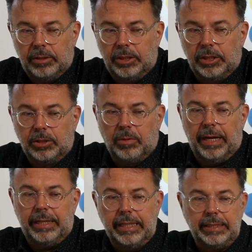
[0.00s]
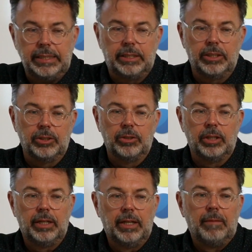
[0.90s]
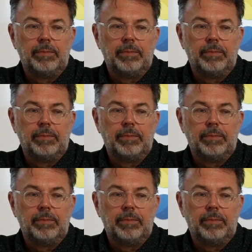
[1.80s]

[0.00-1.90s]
which is quite easy to do,